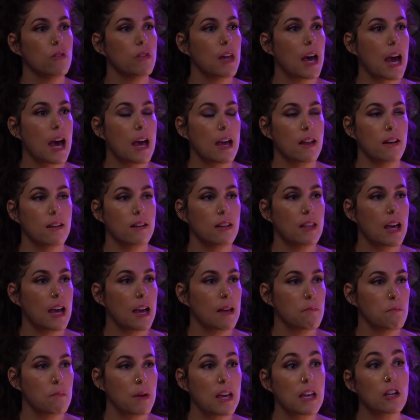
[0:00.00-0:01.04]
that
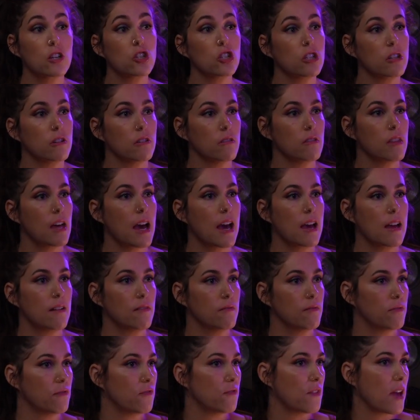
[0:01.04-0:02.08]
that picture, that
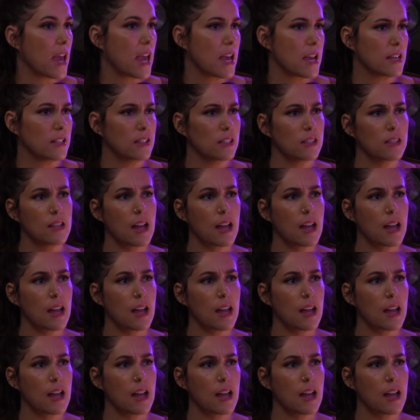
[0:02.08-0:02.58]
face,